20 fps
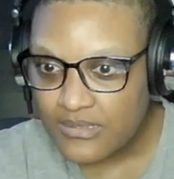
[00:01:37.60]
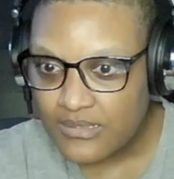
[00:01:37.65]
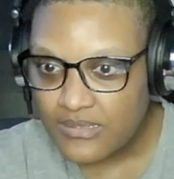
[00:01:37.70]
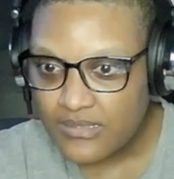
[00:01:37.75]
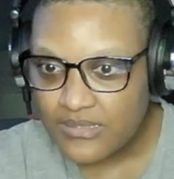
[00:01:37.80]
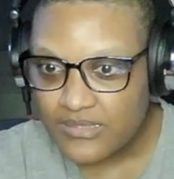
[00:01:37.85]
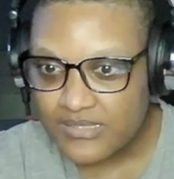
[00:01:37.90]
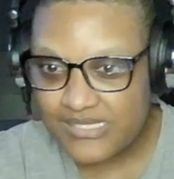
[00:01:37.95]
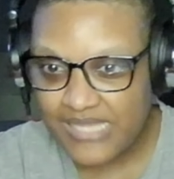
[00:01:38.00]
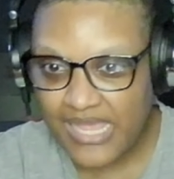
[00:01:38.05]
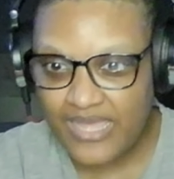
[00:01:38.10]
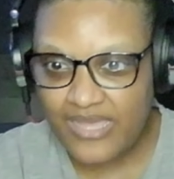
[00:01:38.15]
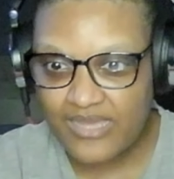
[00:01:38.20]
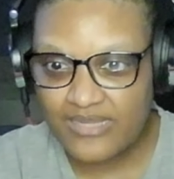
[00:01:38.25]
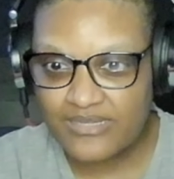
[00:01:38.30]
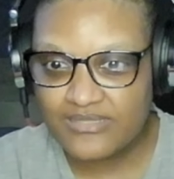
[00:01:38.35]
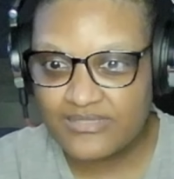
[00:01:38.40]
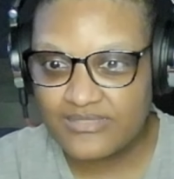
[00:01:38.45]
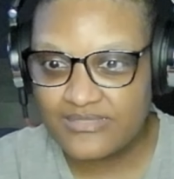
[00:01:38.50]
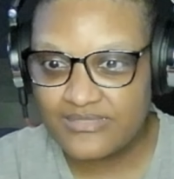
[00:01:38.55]
Is that
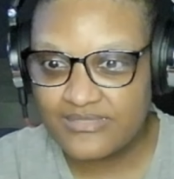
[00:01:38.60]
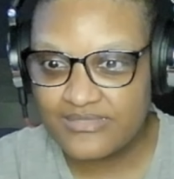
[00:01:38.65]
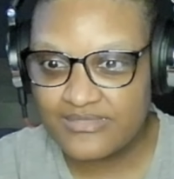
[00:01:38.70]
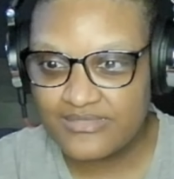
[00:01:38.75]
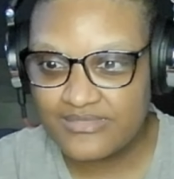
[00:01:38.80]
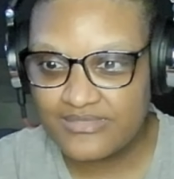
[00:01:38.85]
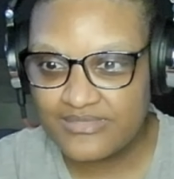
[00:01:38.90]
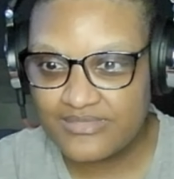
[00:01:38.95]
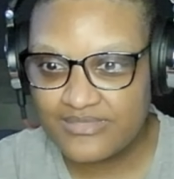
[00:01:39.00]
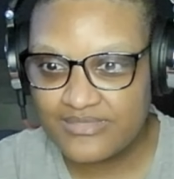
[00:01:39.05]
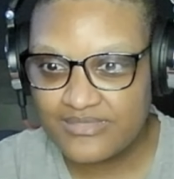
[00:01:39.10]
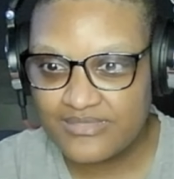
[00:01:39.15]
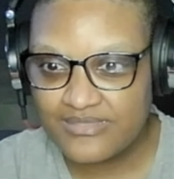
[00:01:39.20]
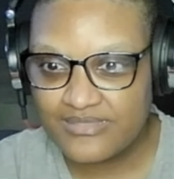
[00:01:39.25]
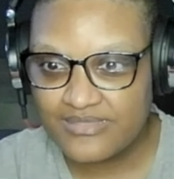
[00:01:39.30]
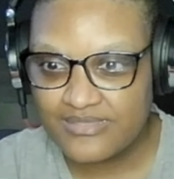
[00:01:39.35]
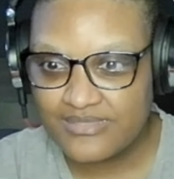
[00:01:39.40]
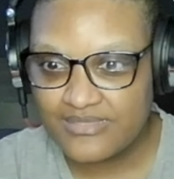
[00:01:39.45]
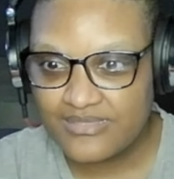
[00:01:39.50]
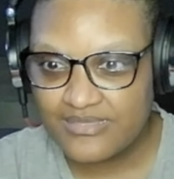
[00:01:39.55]
gone?
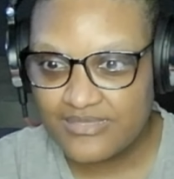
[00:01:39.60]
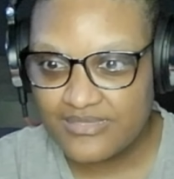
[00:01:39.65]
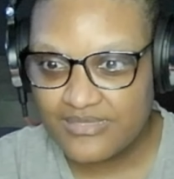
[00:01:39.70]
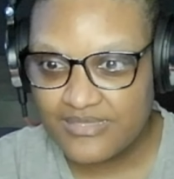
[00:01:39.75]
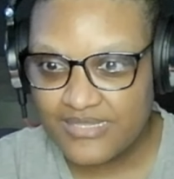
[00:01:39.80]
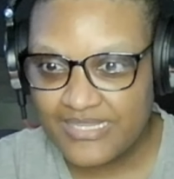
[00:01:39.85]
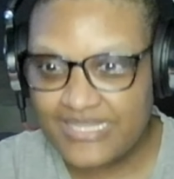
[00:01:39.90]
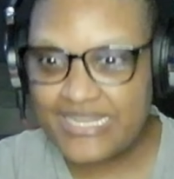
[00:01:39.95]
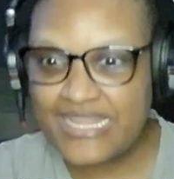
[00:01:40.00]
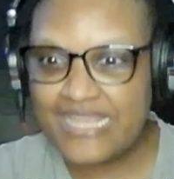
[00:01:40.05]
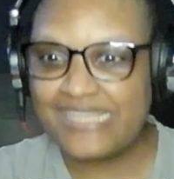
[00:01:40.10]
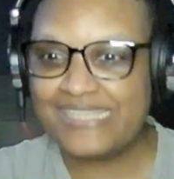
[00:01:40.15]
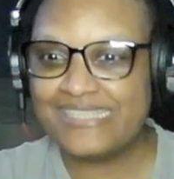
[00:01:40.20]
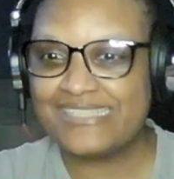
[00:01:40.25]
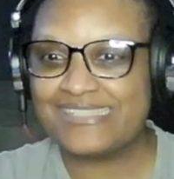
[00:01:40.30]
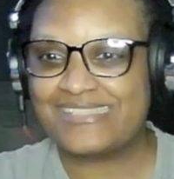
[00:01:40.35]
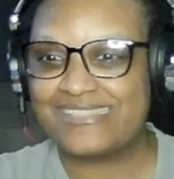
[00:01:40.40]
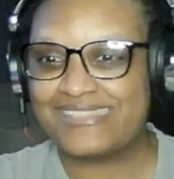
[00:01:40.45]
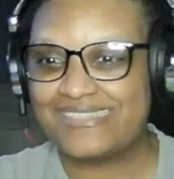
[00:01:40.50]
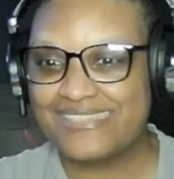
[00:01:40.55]
It
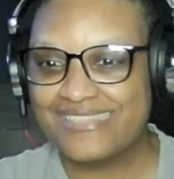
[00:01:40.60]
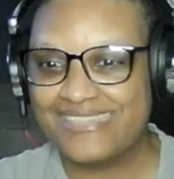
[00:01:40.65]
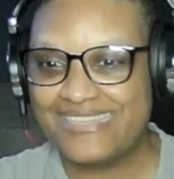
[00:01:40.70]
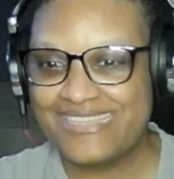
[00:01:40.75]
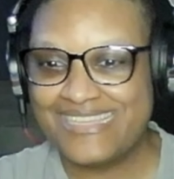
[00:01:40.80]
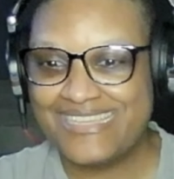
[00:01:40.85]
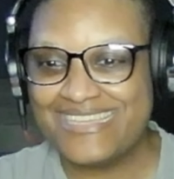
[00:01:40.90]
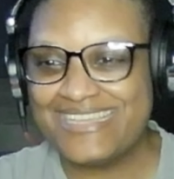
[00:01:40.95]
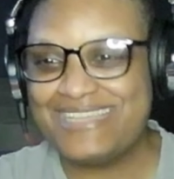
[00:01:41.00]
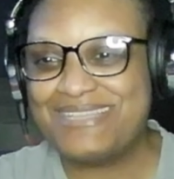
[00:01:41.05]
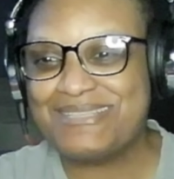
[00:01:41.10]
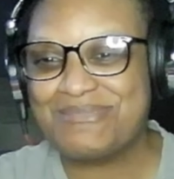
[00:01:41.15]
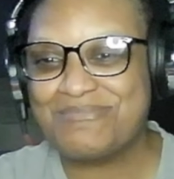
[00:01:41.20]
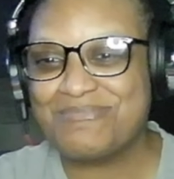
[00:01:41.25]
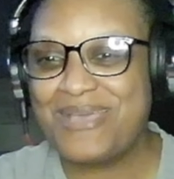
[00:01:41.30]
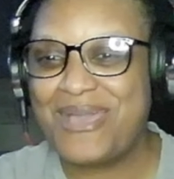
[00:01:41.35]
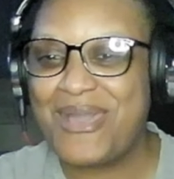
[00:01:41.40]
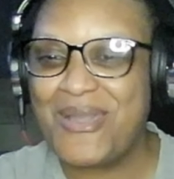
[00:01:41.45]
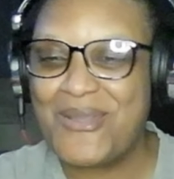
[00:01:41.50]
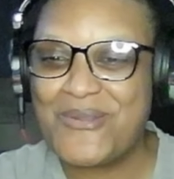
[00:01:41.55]
is! It's
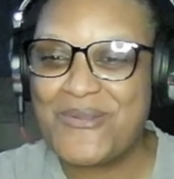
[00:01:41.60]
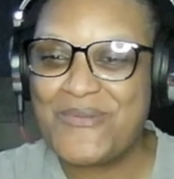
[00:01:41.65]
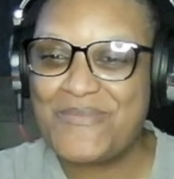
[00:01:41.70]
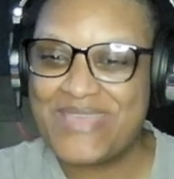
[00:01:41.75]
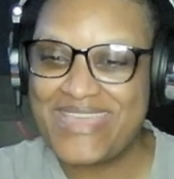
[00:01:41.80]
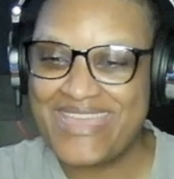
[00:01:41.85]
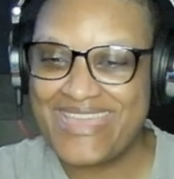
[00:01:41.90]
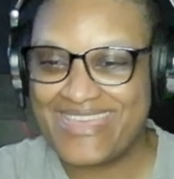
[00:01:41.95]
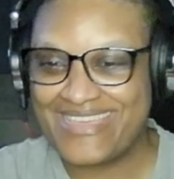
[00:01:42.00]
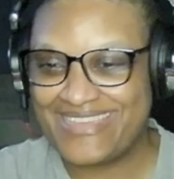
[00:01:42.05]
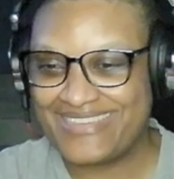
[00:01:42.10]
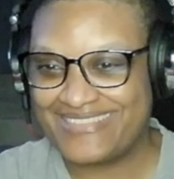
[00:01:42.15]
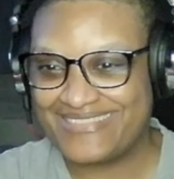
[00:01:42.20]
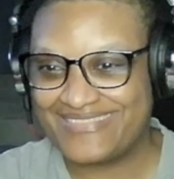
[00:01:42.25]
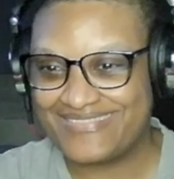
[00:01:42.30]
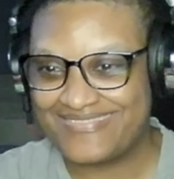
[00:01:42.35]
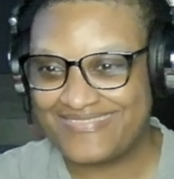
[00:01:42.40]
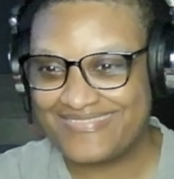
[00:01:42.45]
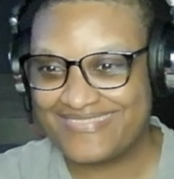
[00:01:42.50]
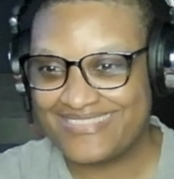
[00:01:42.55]
my homie!
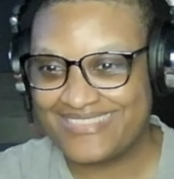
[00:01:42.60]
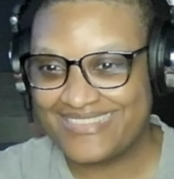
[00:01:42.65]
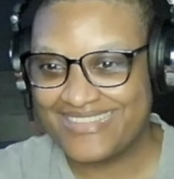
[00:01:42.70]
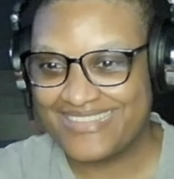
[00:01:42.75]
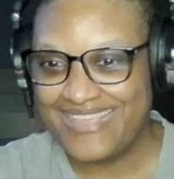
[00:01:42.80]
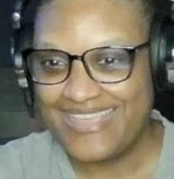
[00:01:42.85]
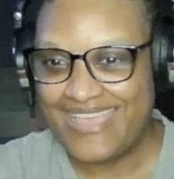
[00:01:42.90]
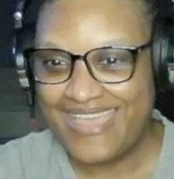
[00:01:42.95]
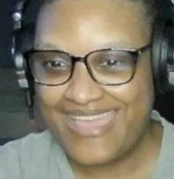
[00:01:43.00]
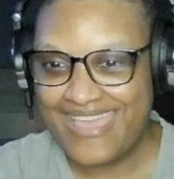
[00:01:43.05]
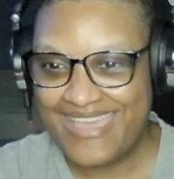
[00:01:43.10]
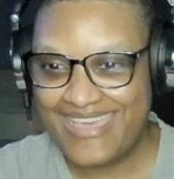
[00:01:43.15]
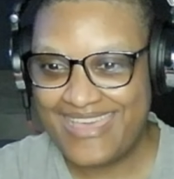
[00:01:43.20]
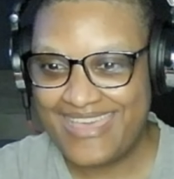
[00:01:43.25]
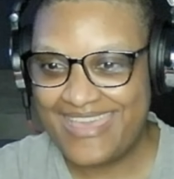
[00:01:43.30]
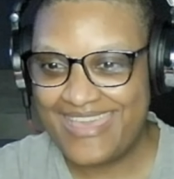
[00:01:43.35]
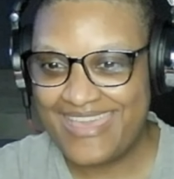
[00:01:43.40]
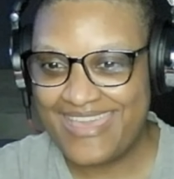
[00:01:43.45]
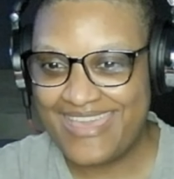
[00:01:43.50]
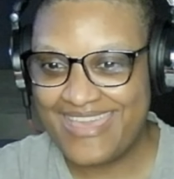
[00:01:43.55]

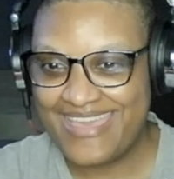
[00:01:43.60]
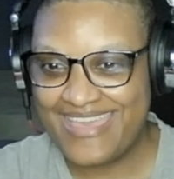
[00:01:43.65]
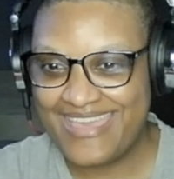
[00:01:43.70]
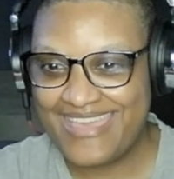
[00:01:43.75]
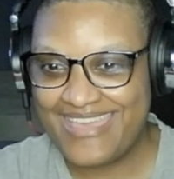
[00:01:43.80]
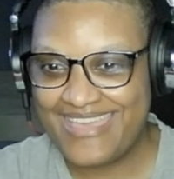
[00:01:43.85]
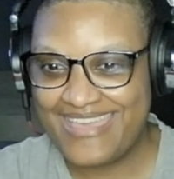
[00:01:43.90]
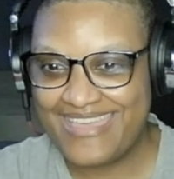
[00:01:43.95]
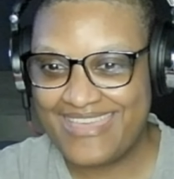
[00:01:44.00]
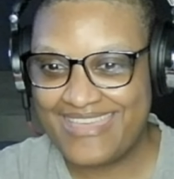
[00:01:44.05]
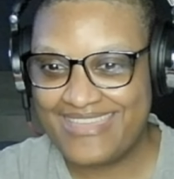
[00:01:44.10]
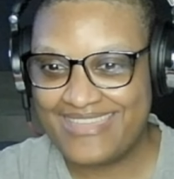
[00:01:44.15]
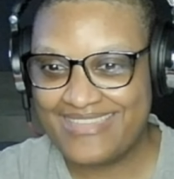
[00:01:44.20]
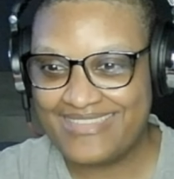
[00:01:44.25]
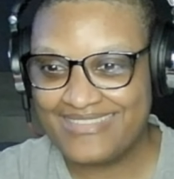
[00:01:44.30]
Hey!